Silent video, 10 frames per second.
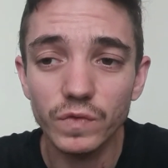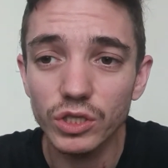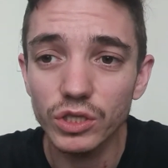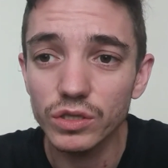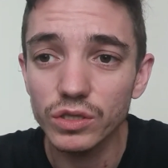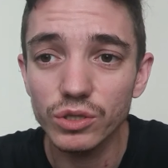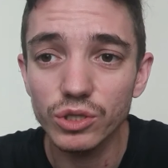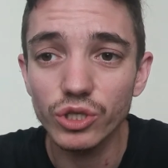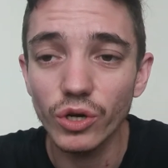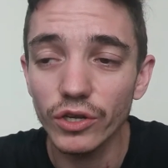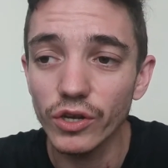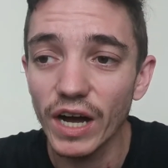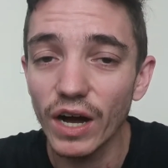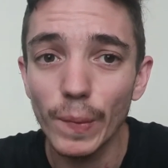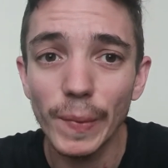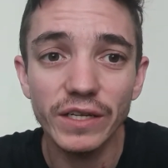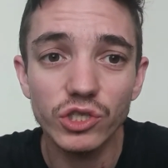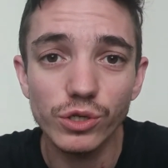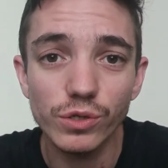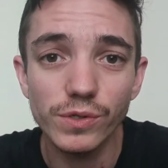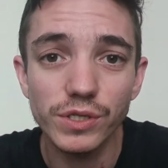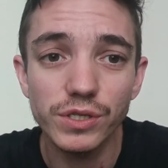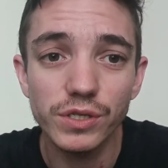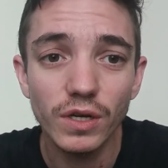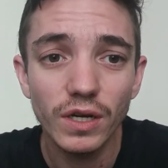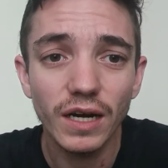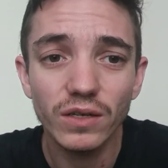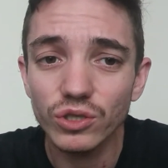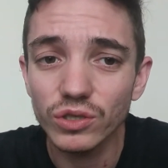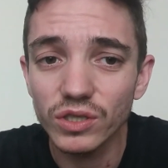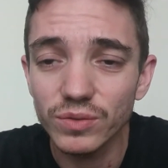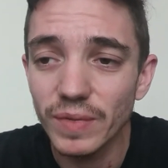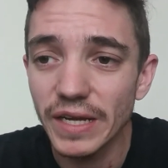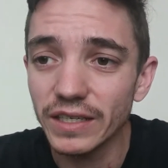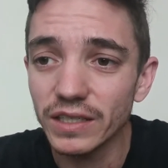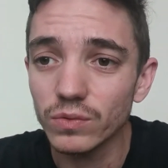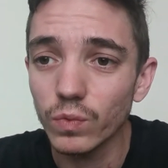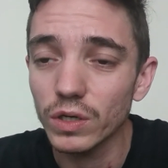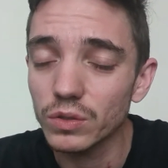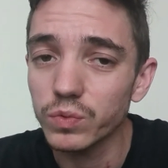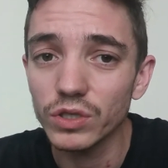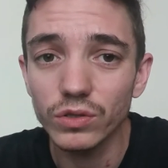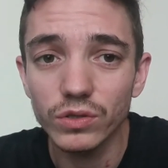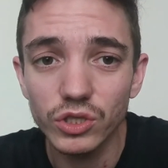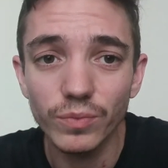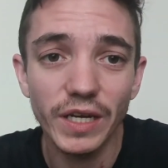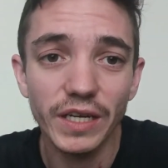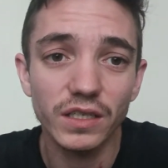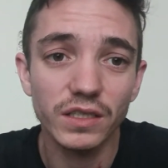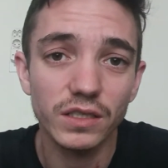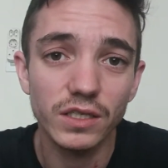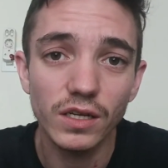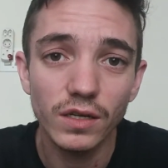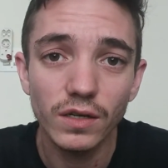Just showing you how I make juice, how juice is made, what we use to make it,